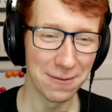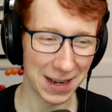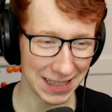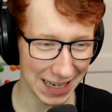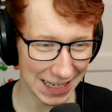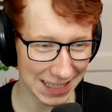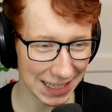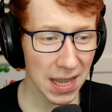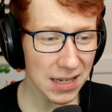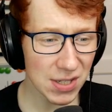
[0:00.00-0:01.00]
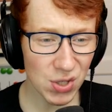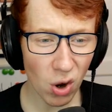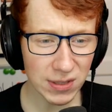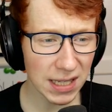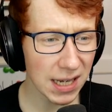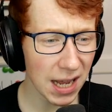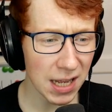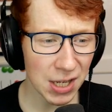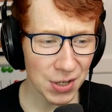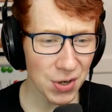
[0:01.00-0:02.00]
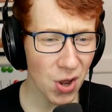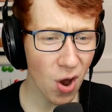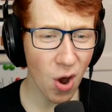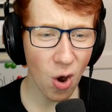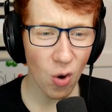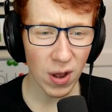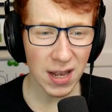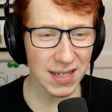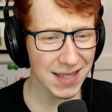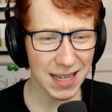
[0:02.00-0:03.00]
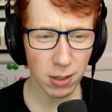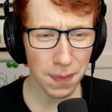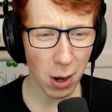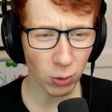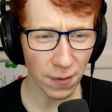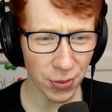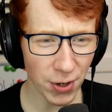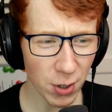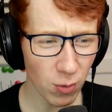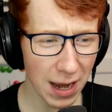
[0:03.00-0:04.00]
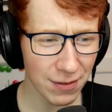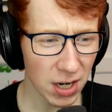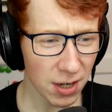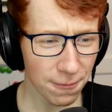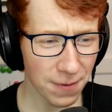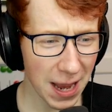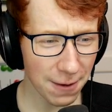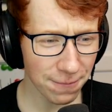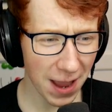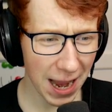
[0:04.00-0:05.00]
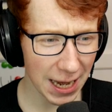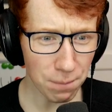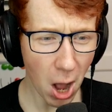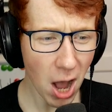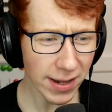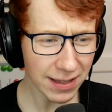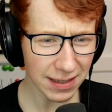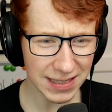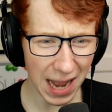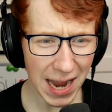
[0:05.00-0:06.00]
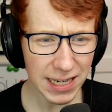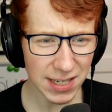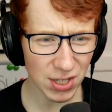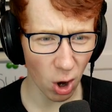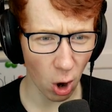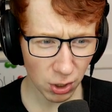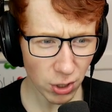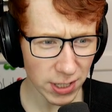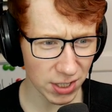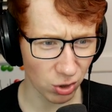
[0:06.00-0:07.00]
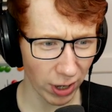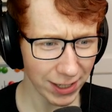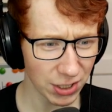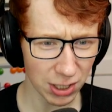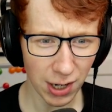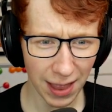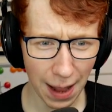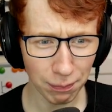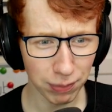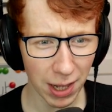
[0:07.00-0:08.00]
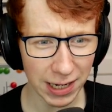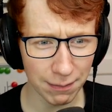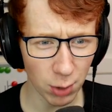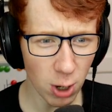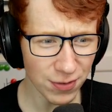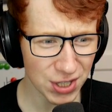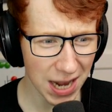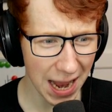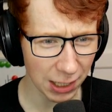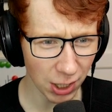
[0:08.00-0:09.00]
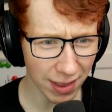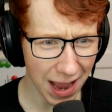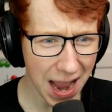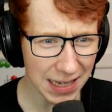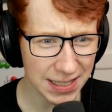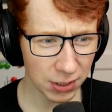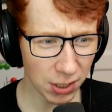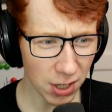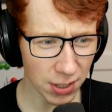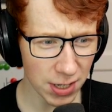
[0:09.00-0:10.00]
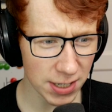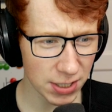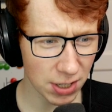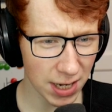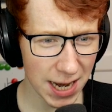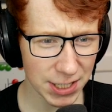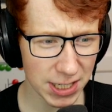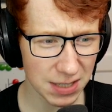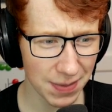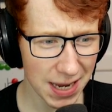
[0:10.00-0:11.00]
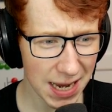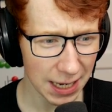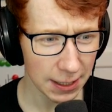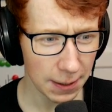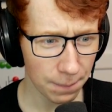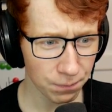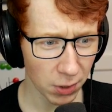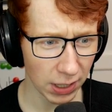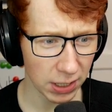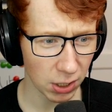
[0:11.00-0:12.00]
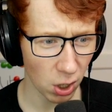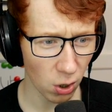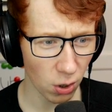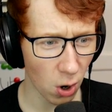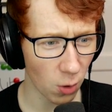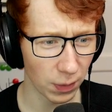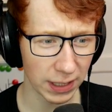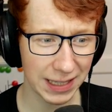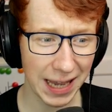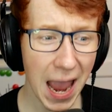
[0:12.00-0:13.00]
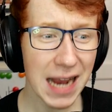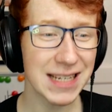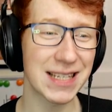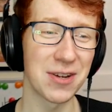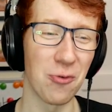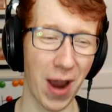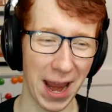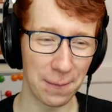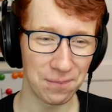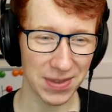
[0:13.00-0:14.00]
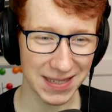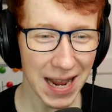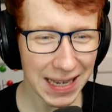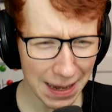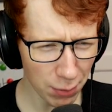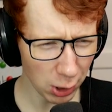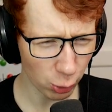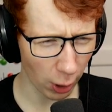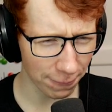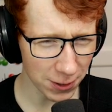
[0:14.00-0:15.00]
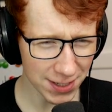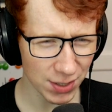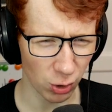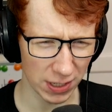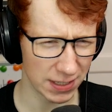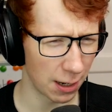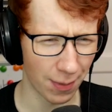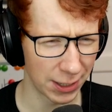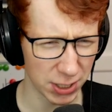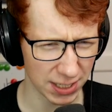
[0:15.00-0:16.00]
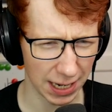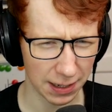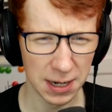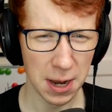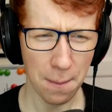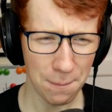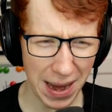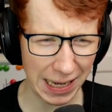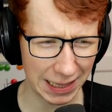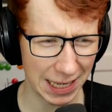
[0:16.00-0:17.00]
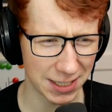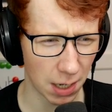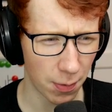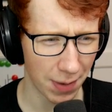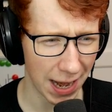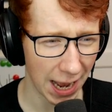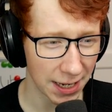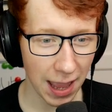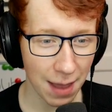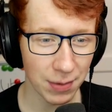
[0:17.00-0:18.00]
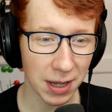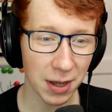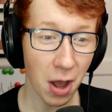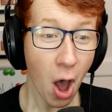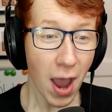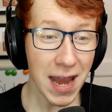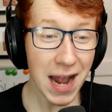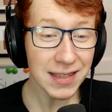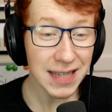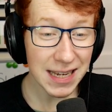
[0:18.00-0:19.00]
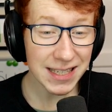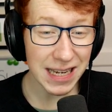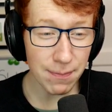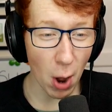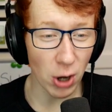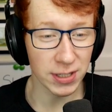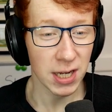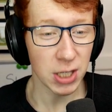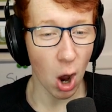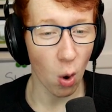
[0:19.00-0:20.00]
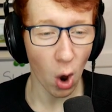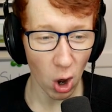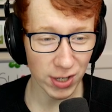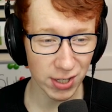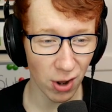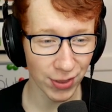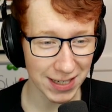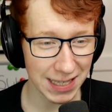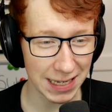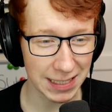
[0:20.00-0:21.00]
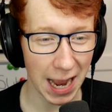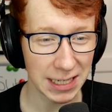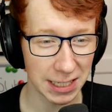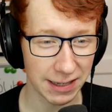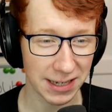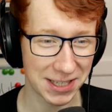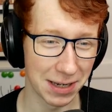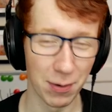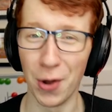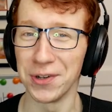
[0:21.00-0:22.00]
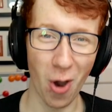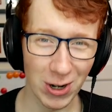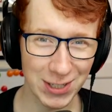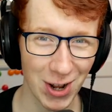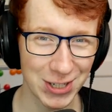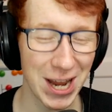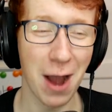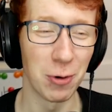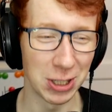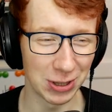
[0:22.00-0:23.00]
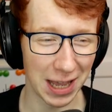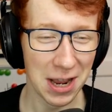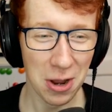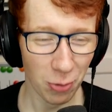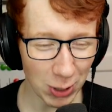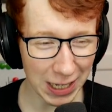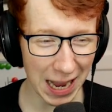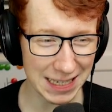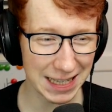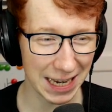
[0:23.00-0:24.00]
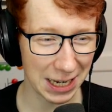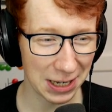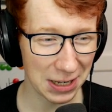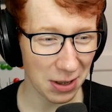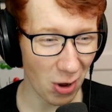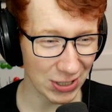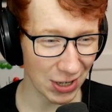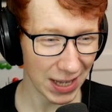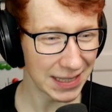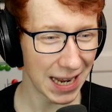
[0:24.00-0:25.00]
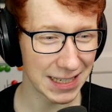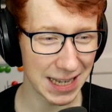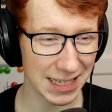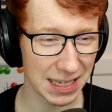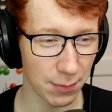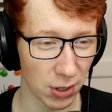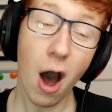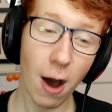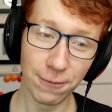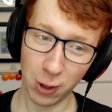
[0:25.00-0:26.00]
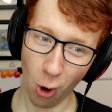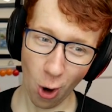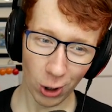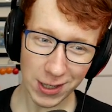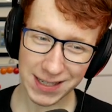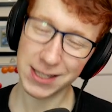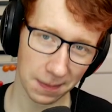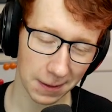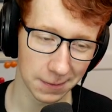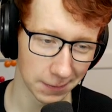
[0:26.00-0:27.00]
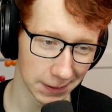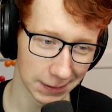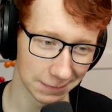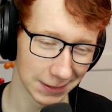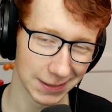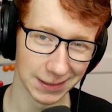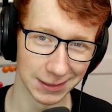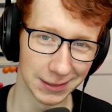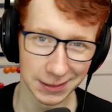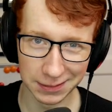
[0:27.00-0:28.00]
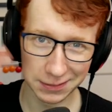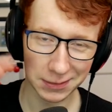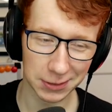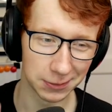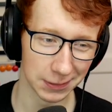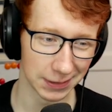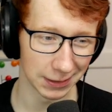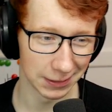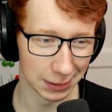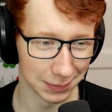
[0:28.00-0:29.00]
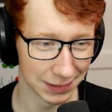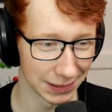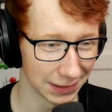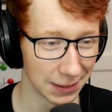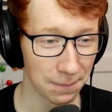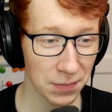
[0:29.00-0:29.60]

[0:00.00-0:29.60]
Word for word: Fantastic. Exotica. No. Secret power on Thunderwave. Fei. Barney the dinosaur. Goodness gracious. Look at that bloody move set. Look at that. Goodness gracious me. All right, Kakol. Oh my Gex! Wait, is that a Game Boy Luke reference, or is am I just like making things up in my head? Emma, it had Destiny Bond. Yo, odds on this thing died to Destiny Bond. Odds on, chat. What do you think? What do you guys think? Odds on that died to Destiny Bond. Of course. All right, listen, you need to tone it down a little bit there.